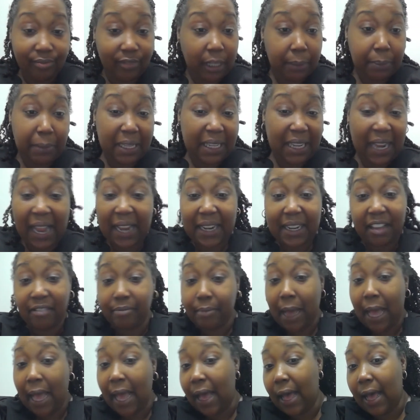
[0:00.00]
Meaning I didn't leave
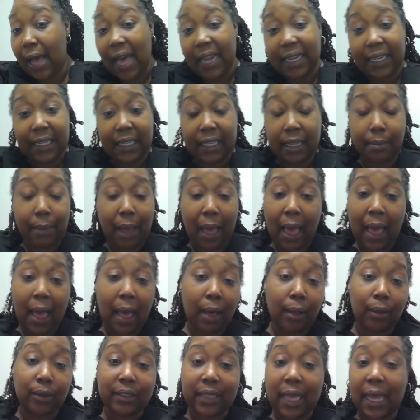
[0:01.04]
my house.
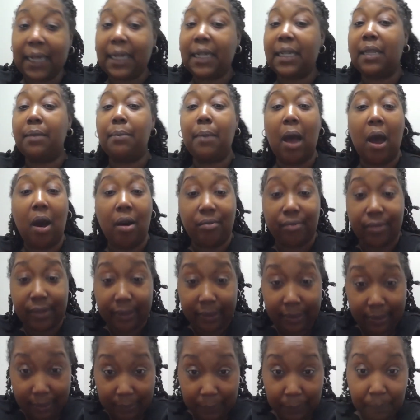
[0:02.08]
I didn't leave my
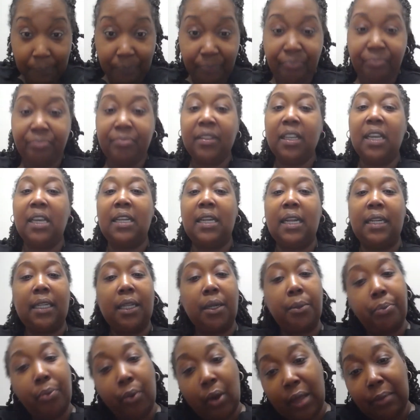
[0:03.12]
office. And I did
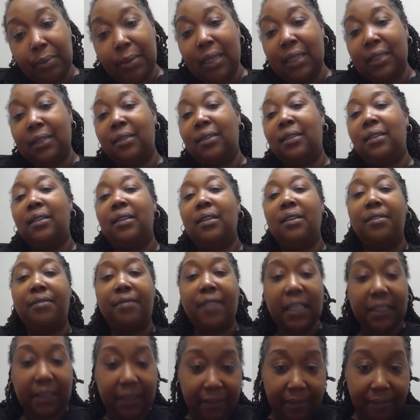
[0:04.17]
appointments
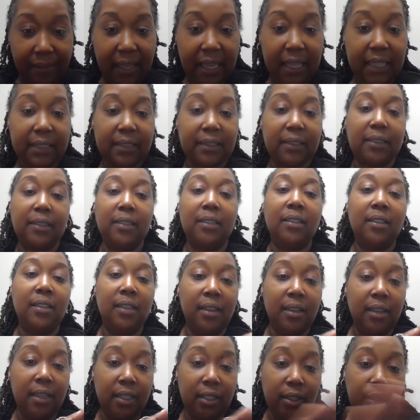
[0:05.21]
face to face
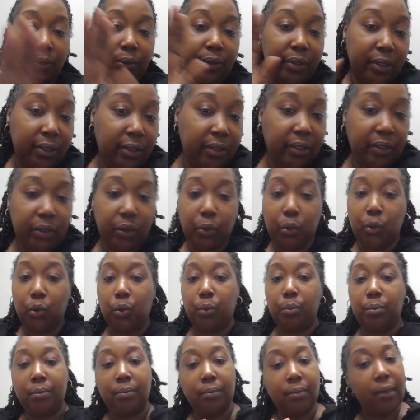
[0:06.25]
using
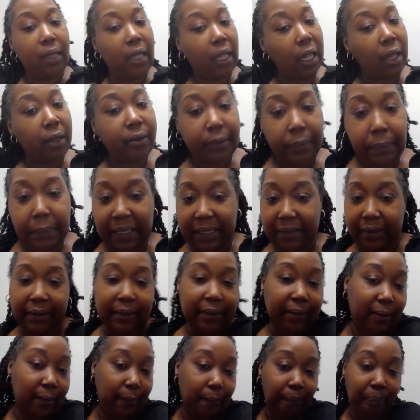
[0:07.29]
Zoom, closing
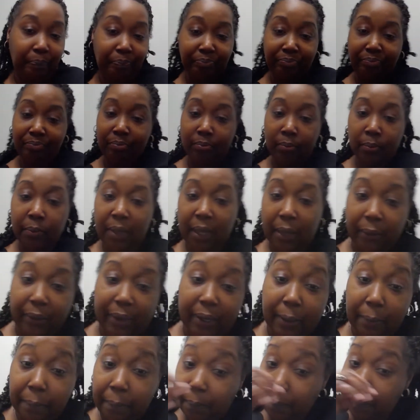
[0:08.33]
business,
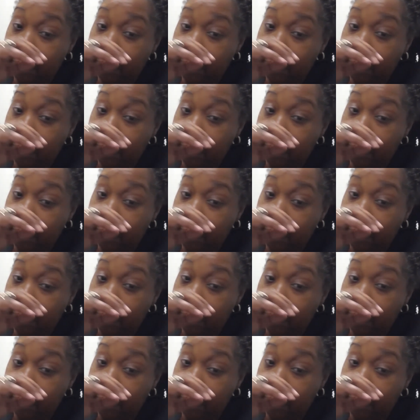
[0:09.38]
period.